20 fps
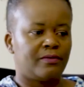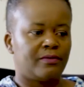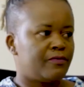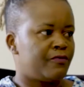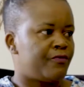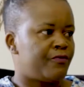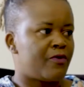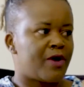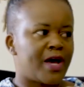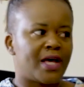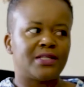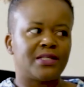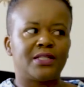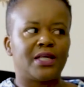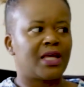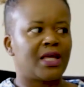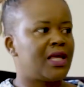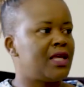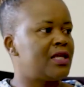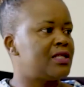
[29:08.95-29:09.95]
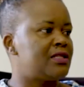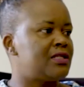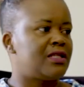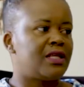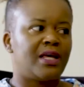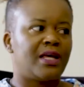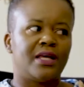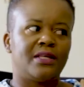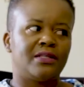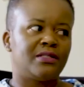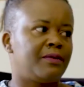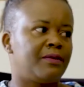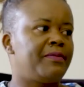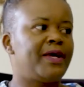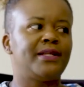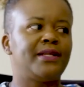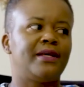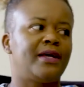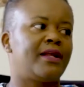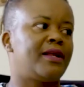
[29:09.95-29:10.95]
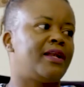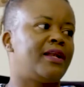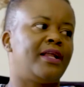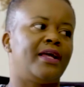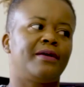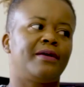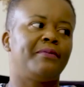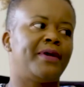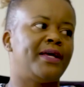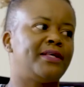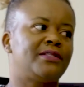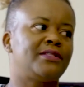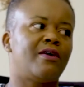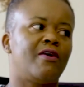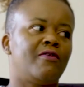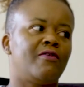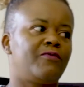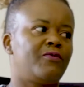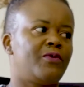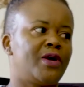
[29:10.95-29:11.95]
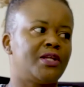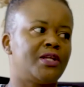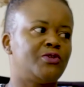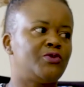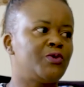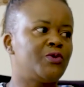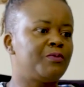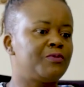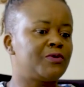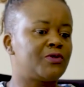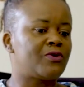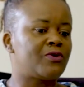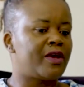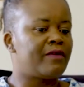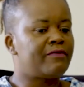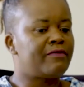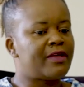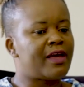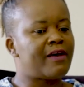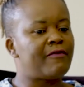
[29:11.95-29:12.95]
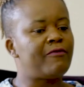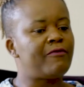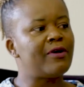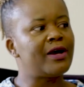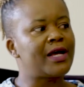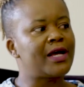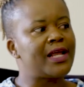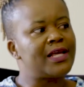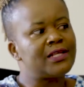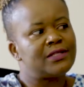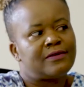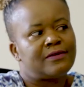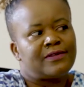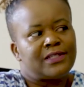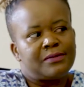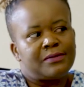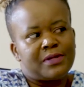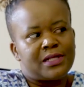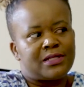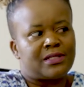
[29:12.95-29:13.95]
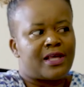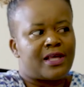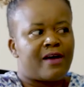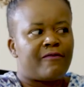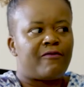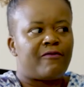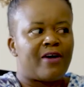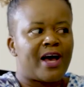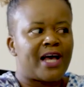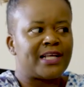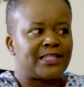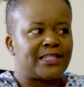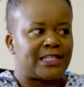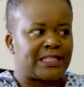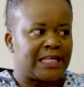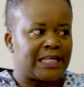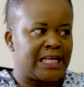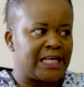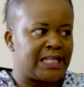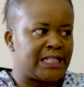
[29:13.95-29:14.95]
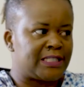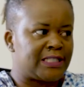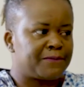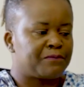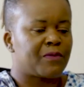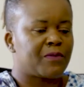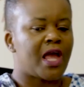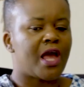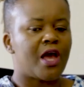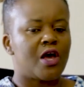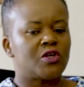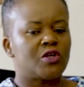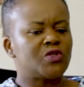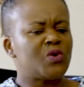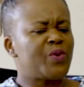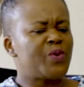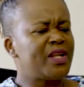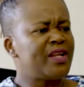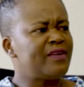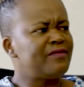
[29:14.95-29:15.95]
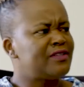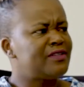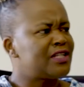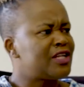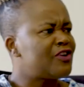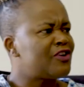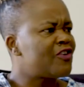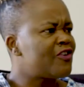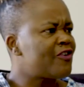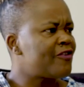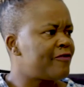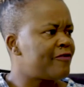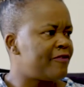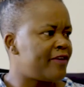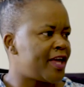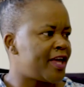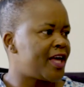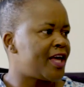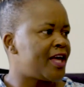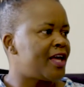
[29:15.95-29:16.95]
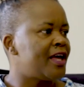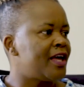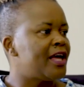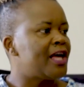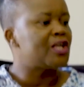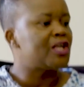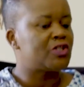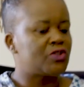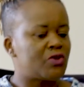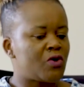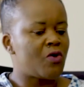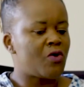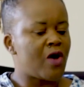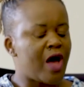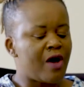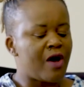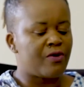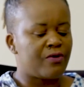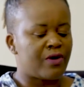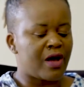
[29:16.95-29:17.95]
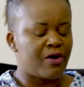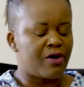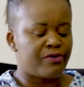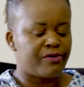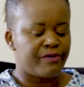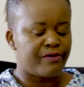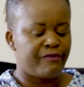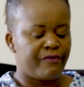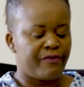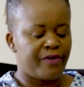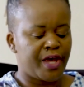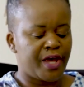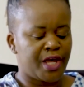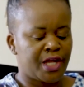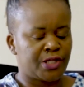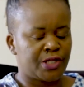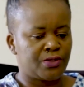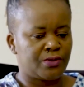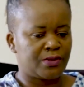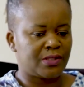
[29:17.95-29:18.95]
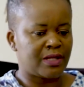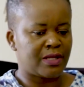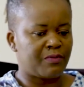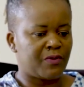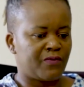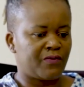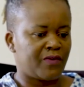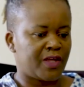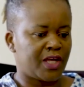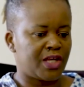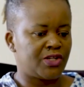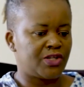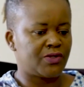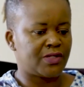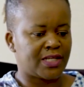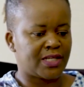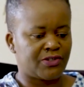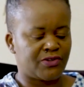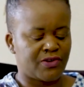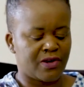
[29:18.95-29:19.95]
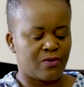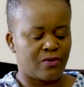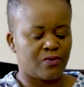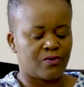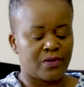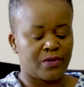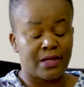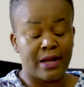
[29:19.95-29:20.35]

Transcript: For us, the kids, there is a murderer like myself. We are doomed. So if there are 4 graves, it means there are for us as kids. So we lived in a lot of fear. So I'll refer to some of the issues I struggled with.